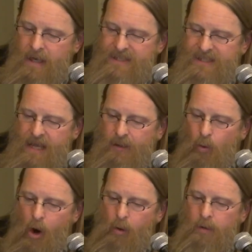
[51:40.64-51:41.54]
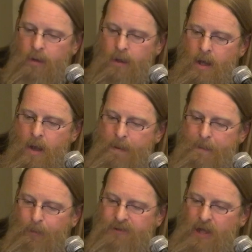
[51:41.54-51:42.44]
He said, quote,
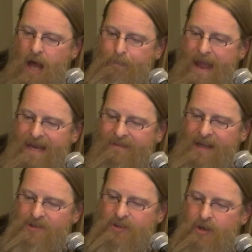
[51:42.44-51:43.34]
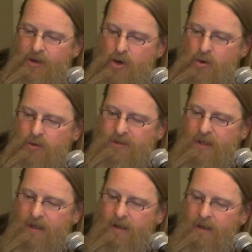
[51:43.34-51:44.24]
people stop paying attention to news
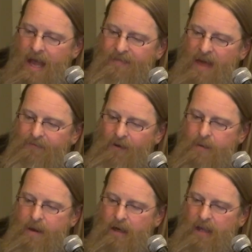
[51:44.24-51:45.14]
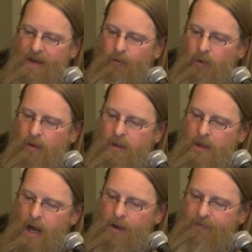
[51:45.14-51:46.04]
and that fundamental level
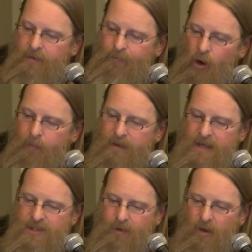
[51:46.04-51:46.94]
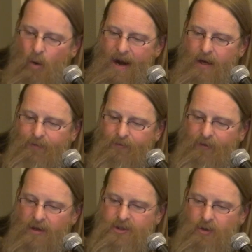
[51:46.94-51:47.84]
of informedness required for
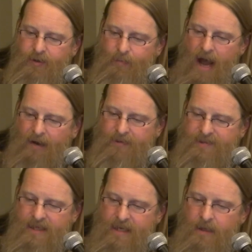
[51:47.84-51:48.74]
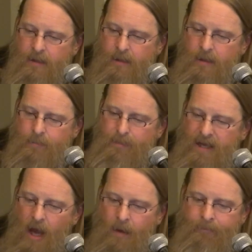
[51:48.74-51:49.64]
functional democracy
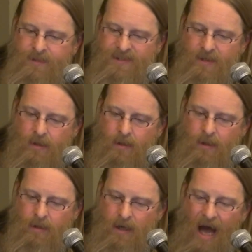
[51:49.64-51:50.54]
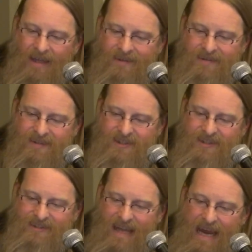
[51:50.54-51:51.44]
becomes
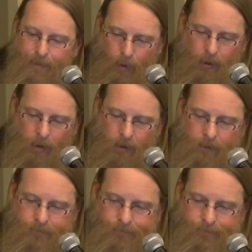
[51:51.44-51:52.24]
unstable.